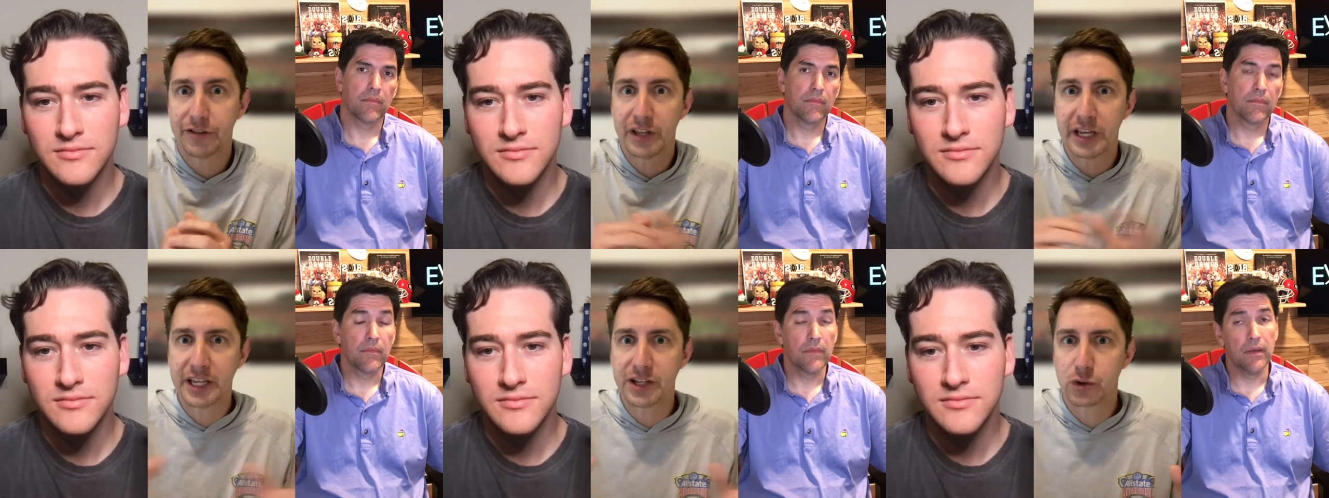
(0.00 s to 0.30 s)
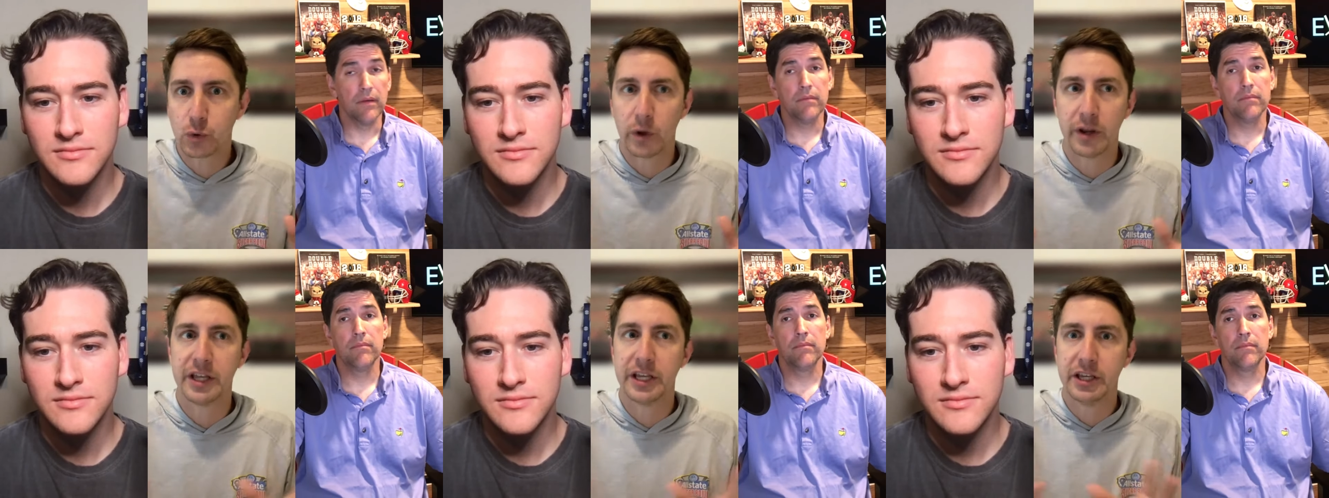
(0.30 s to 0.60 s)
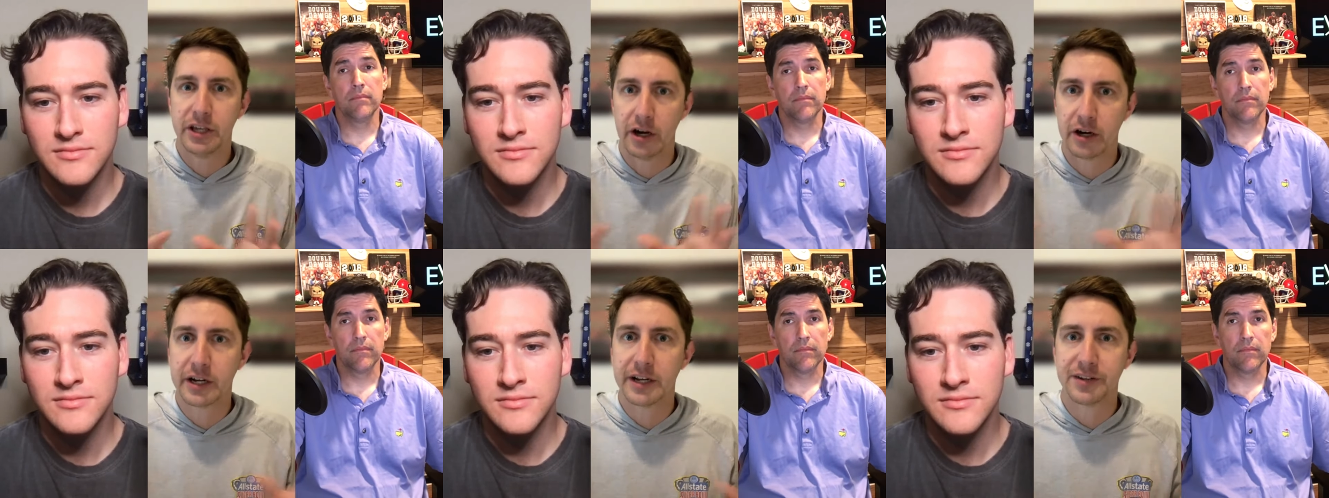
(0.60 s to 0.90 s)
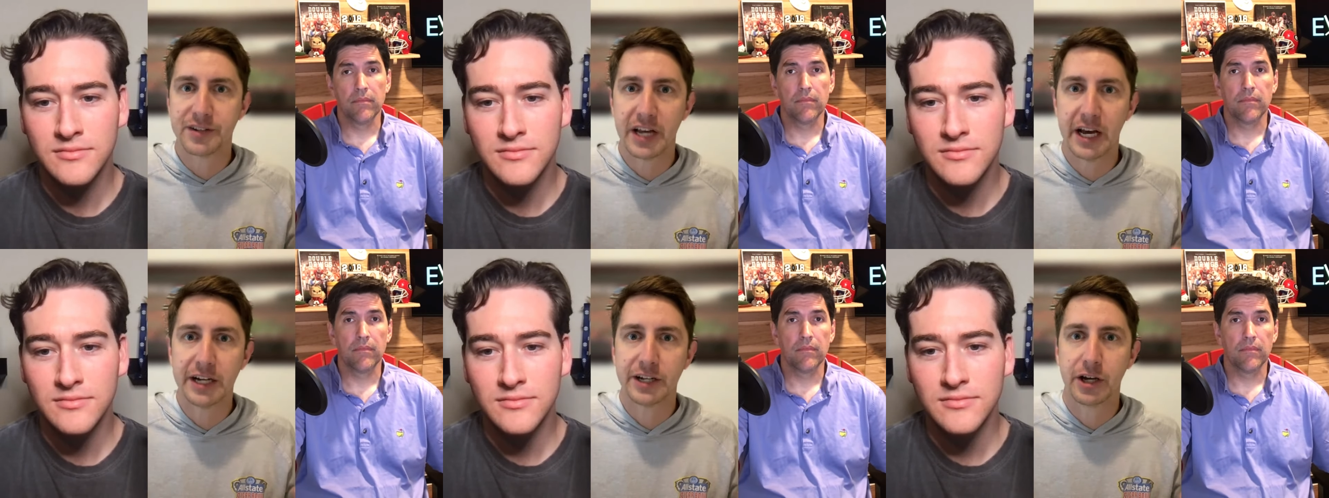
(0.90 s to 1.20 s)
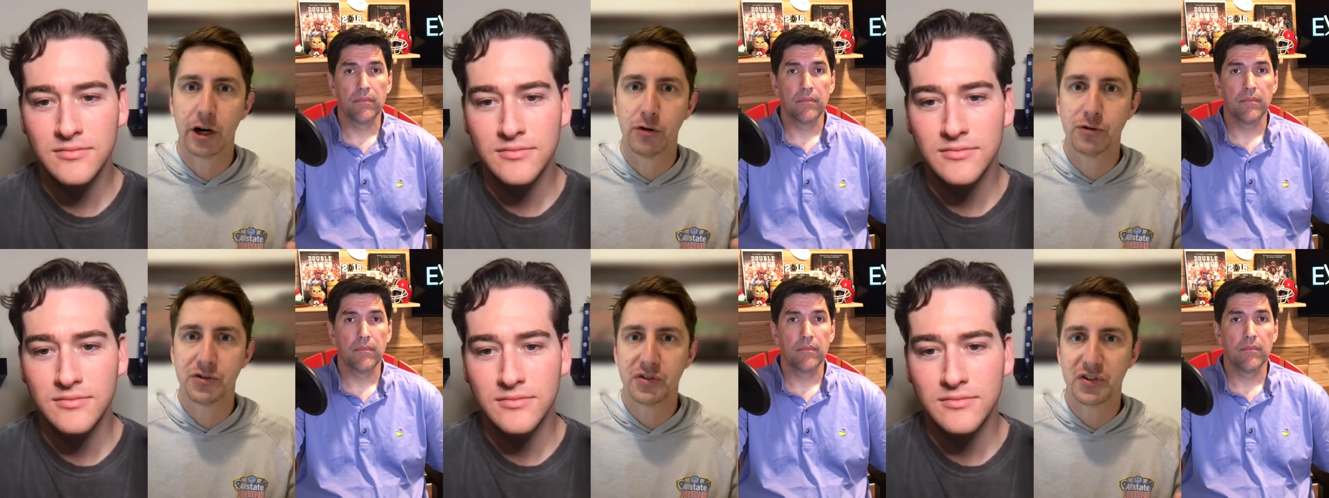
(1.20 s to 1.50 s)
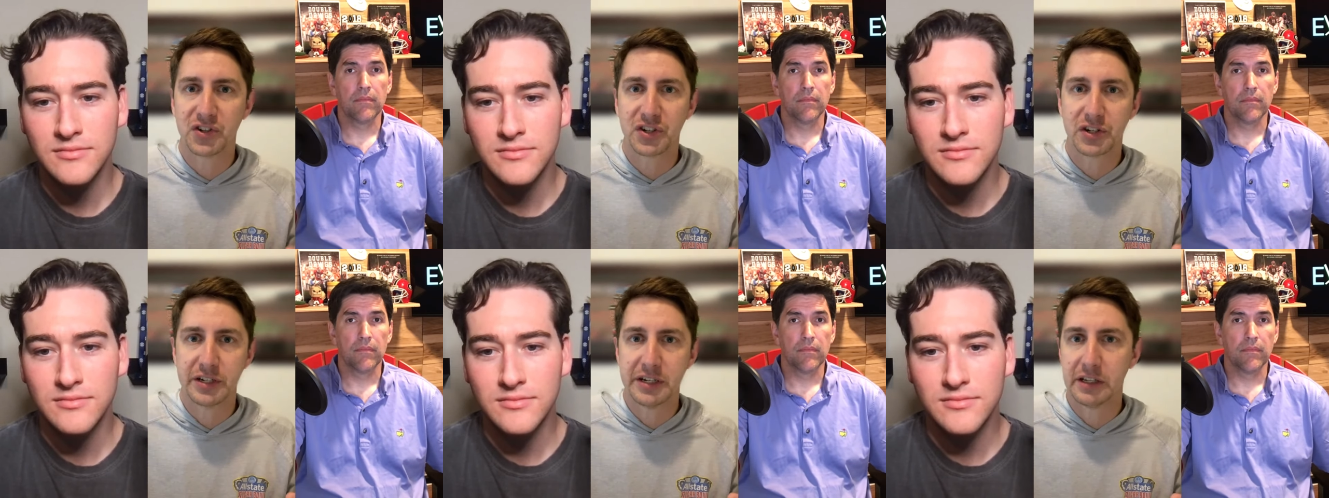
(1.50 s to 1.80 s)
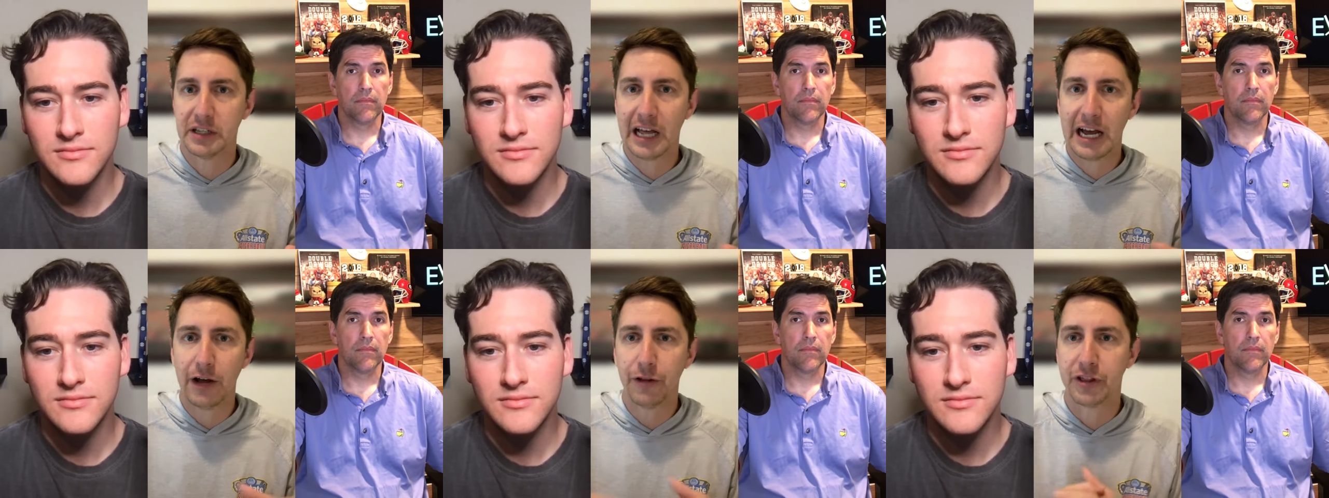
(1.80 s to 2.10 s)
Speaker 1: I think he's one of the youngest head coaches
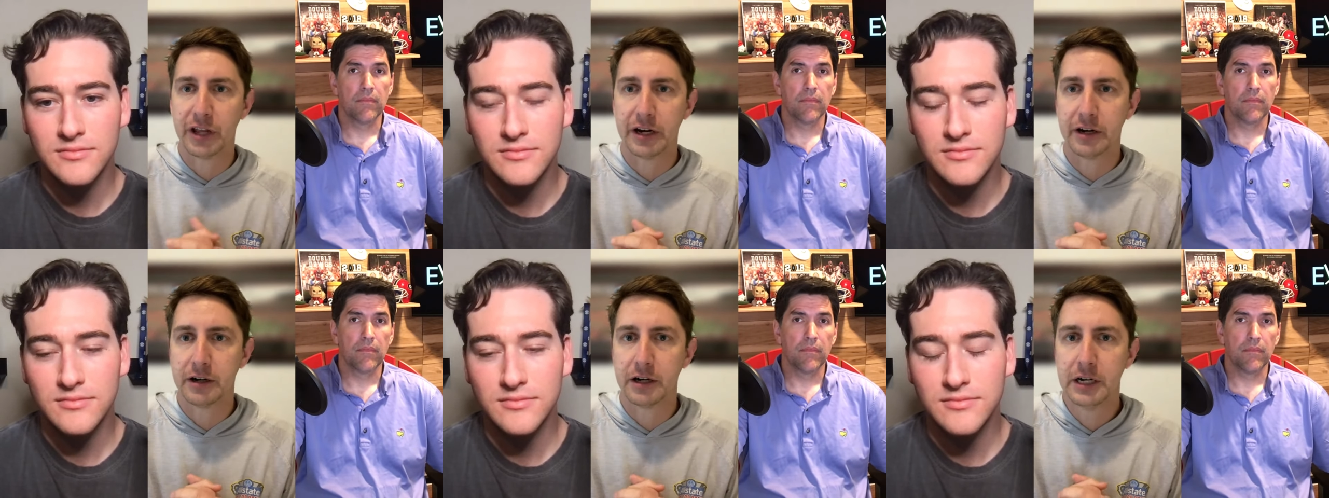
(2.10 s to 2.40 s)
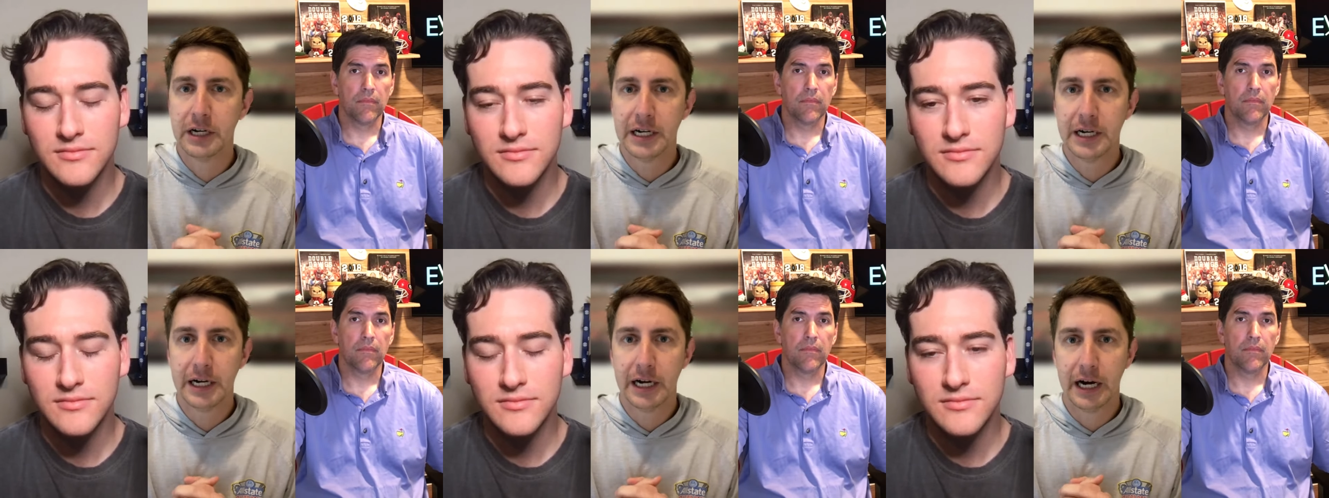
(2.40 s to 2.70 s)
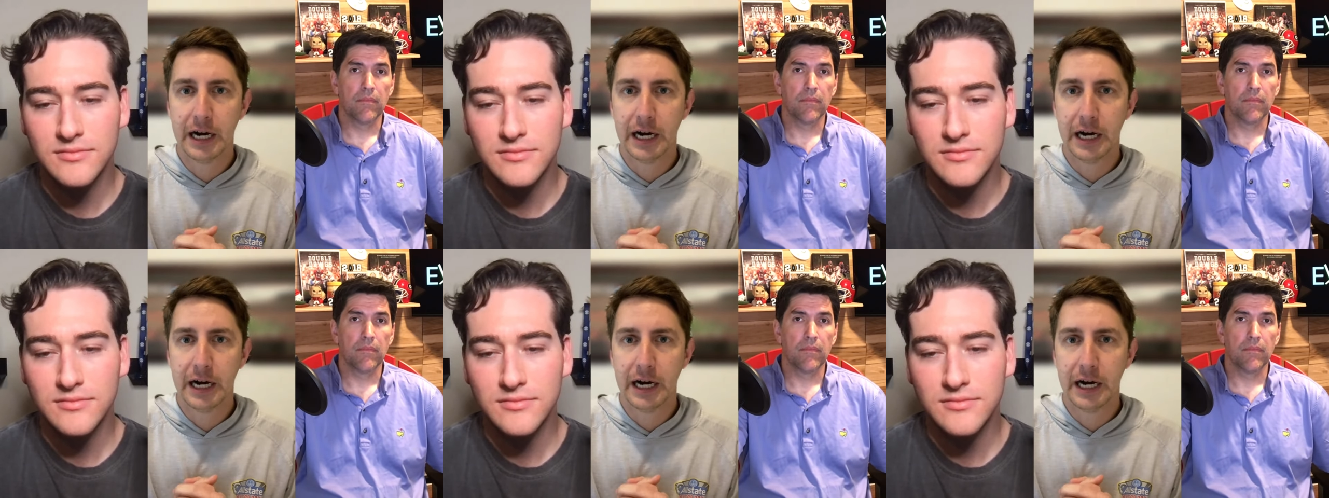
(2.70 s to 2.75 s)
still out there.